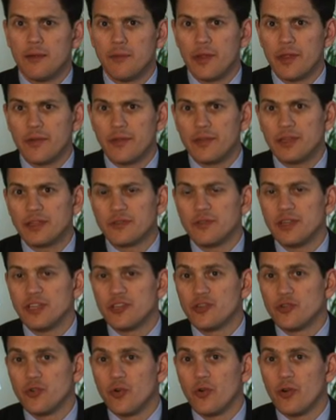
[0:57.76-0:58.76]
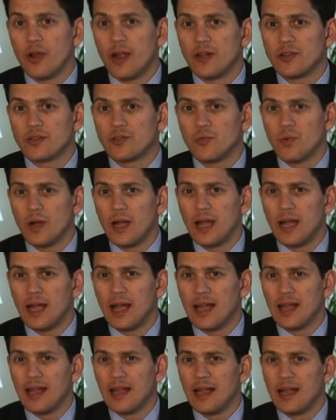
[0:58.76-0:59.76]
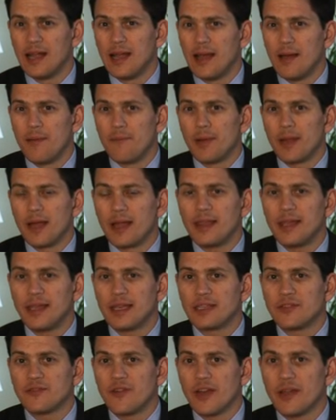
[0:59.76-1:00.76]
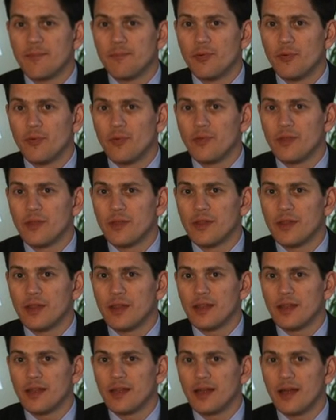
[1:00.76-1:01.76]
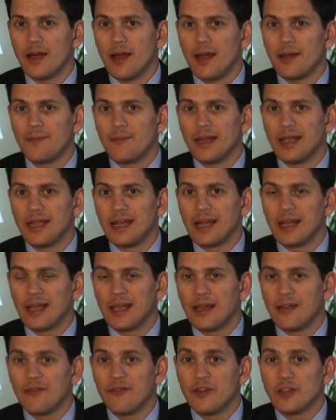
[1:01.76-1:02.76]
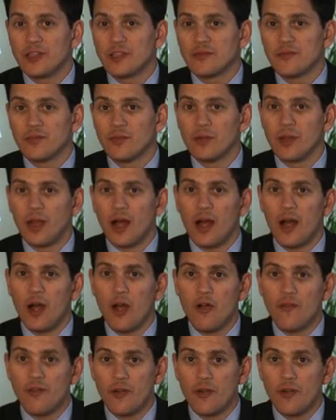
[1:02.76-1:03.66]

whether in this region or elsewhere. But I think it's very important that I make clear, first of all, our